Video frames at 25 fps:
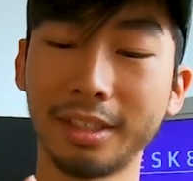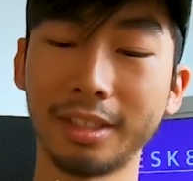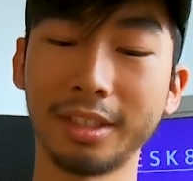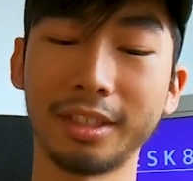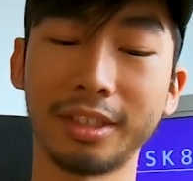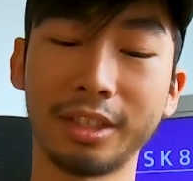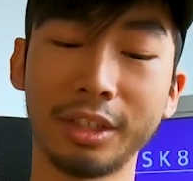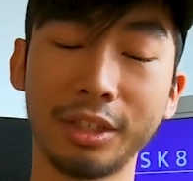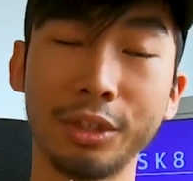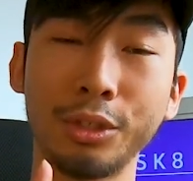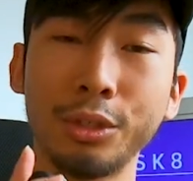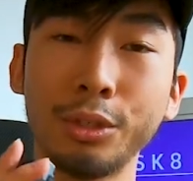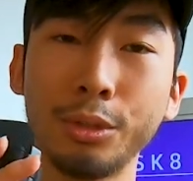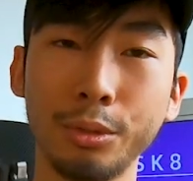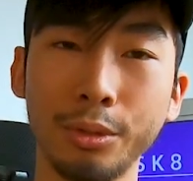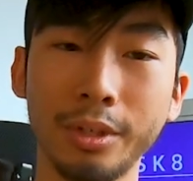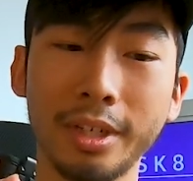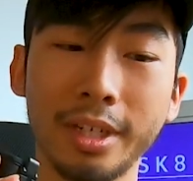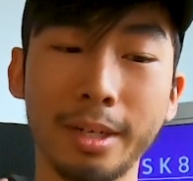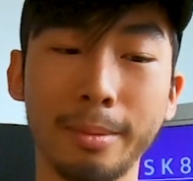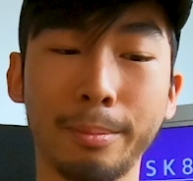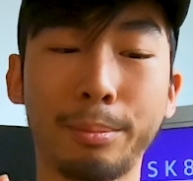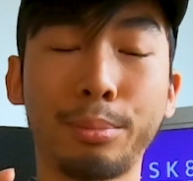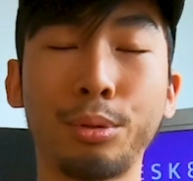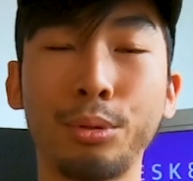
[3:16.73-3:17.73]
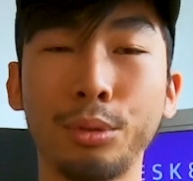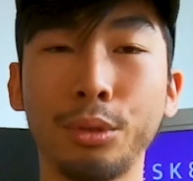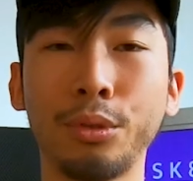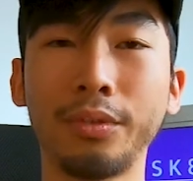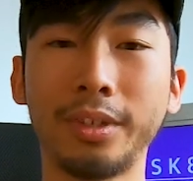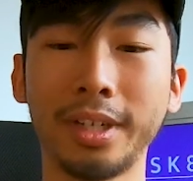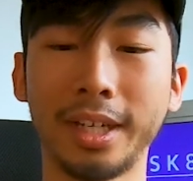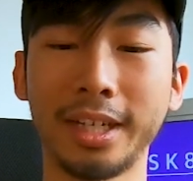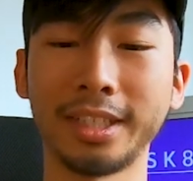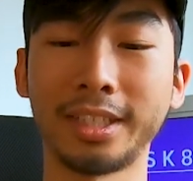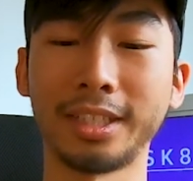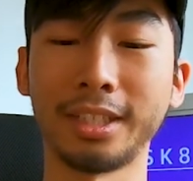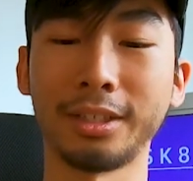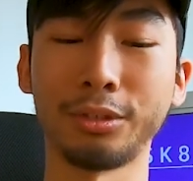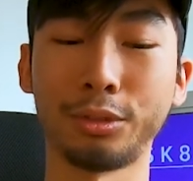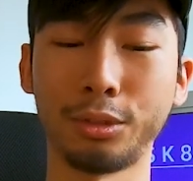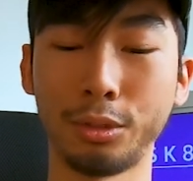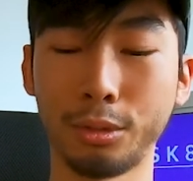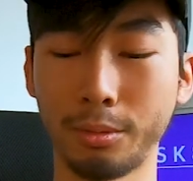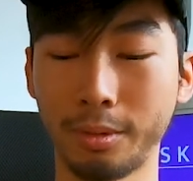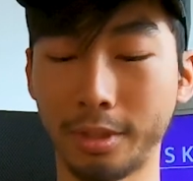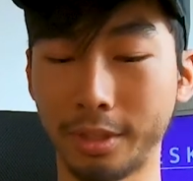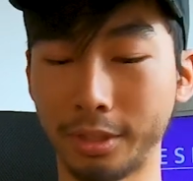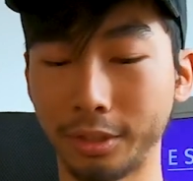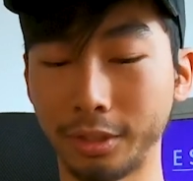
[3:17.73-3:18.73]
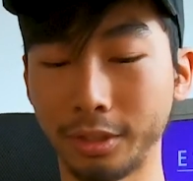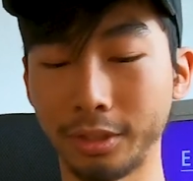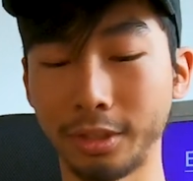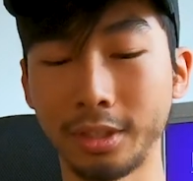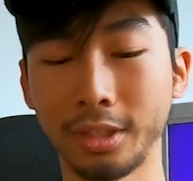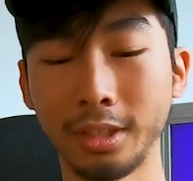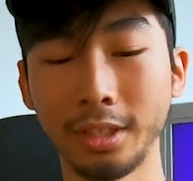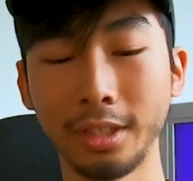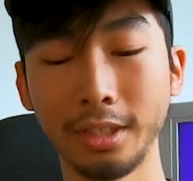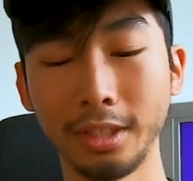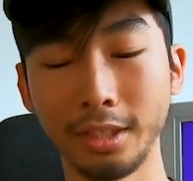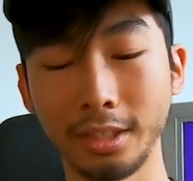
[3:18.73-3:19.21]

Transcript: the new and improved SL-200s.